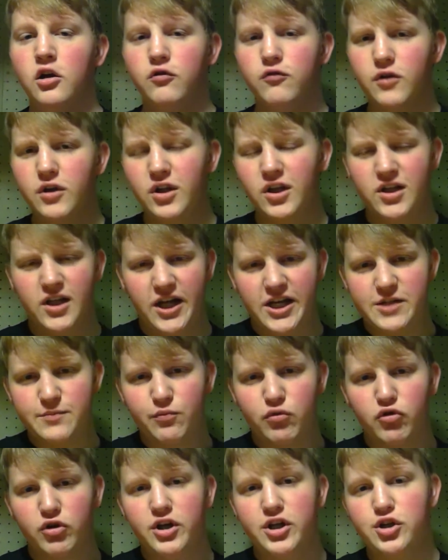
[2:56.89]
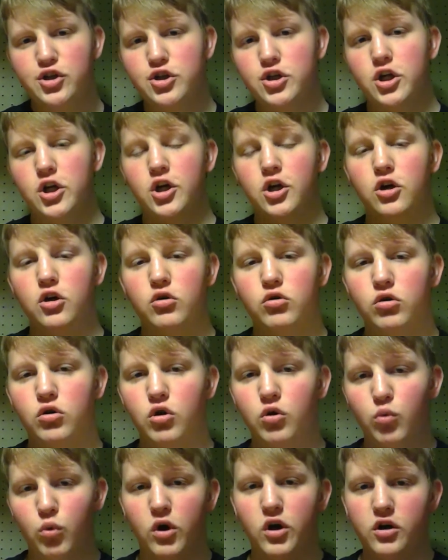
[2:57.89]
Really nice pre show,
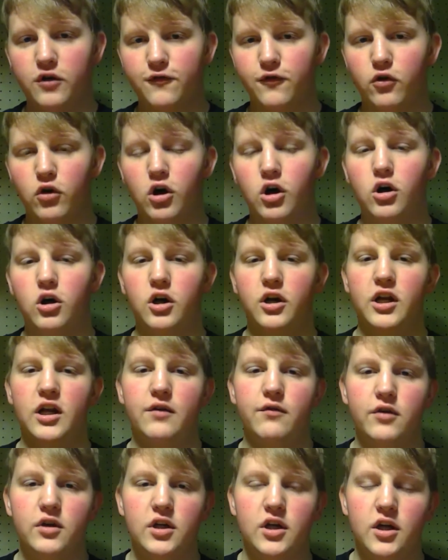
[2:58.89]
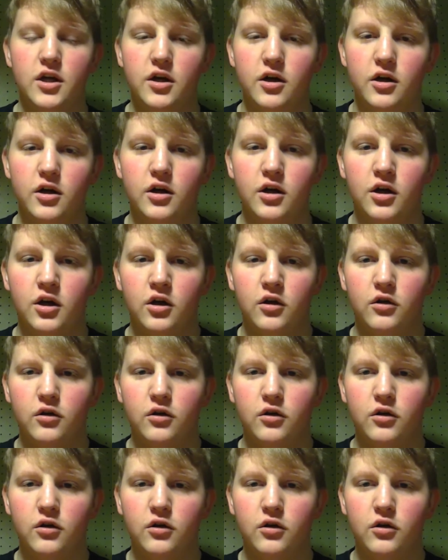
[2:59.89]
wonderful haunt every year.